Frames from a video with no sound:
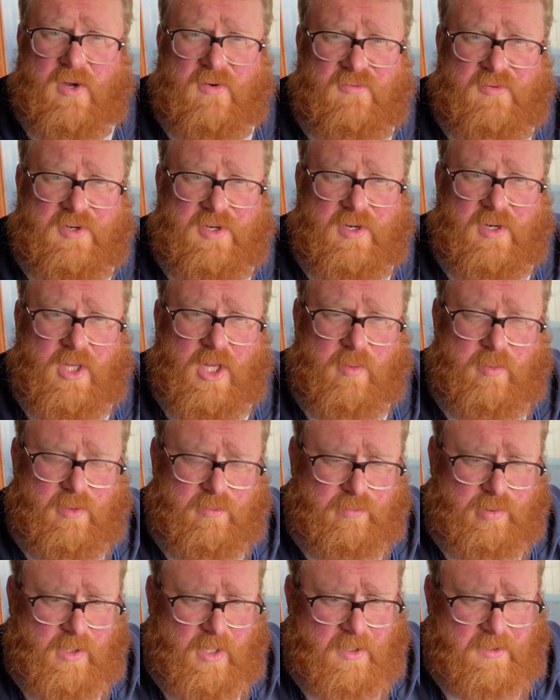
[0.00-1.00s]
offered an
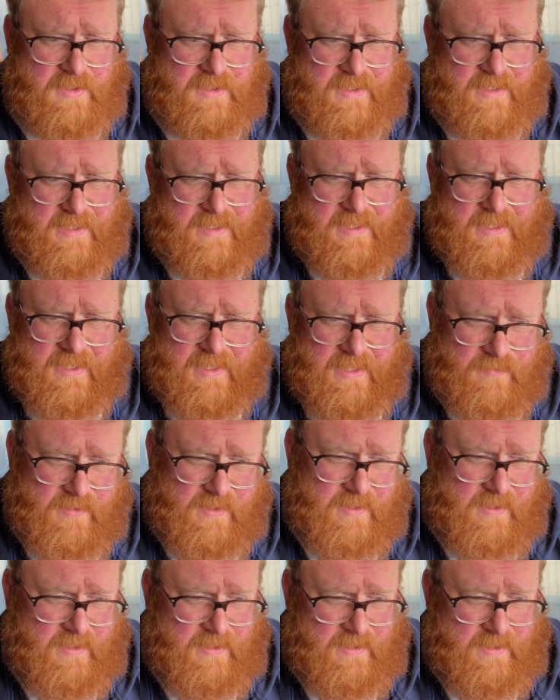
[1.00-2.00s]
allotment plot.
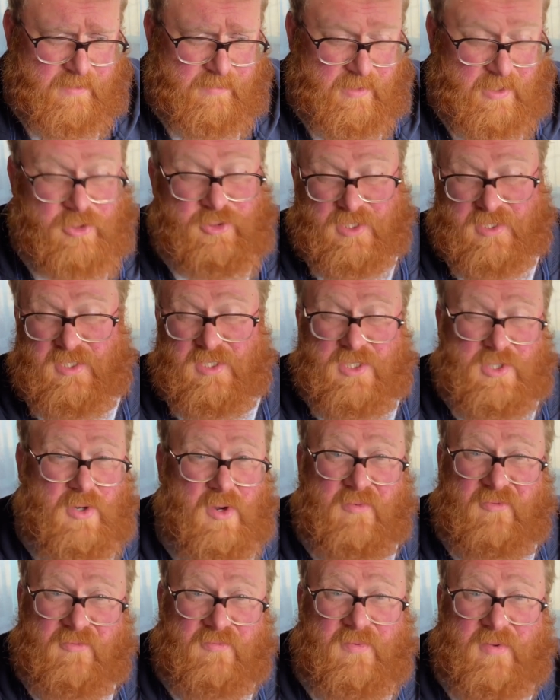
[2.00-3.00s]
Be interested to
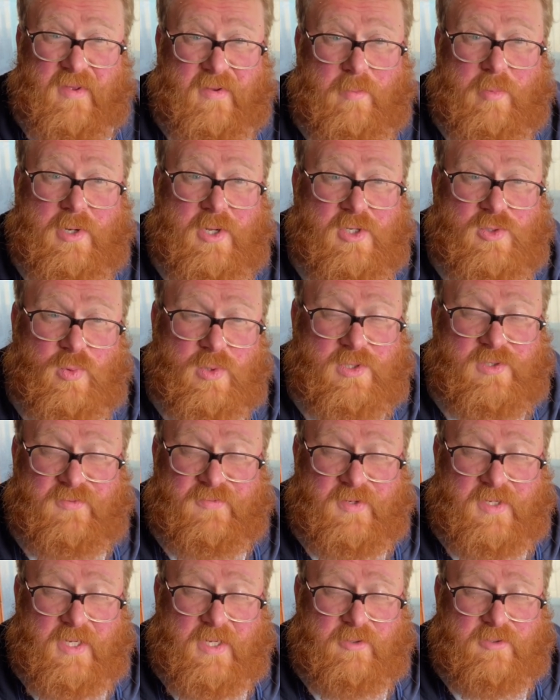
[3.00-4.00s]
know, if anybody's watched the
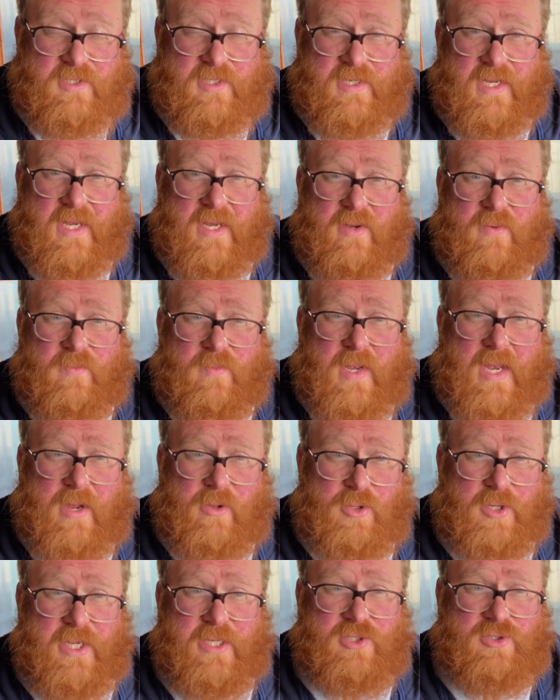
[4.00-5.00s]
video today,
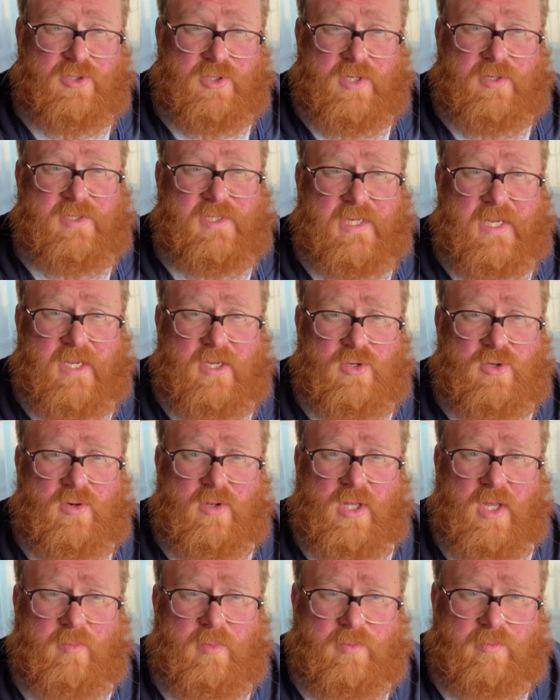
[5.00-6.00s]
how long it took you to get
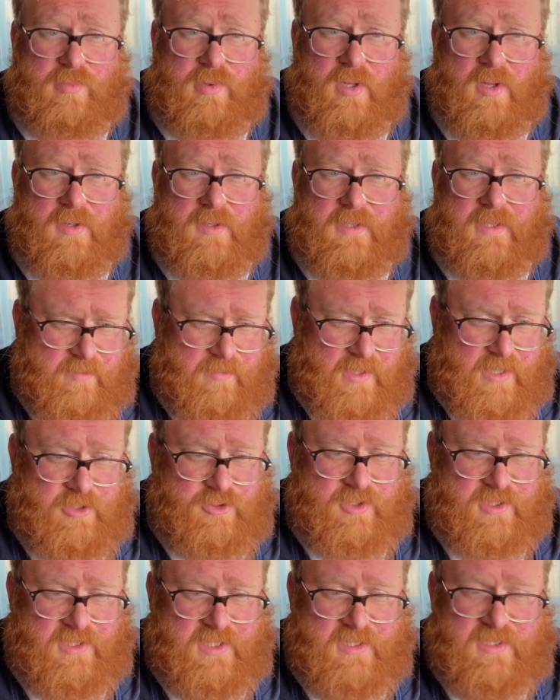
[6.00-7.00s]
your allotment plot. Be
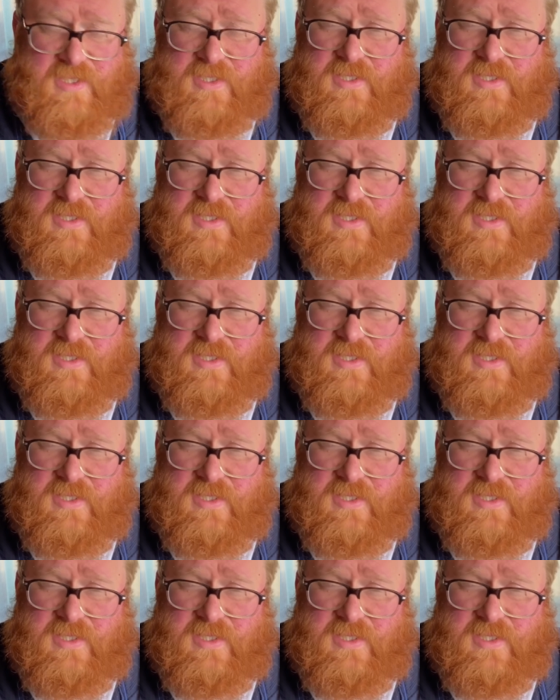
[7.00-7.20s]
interesting to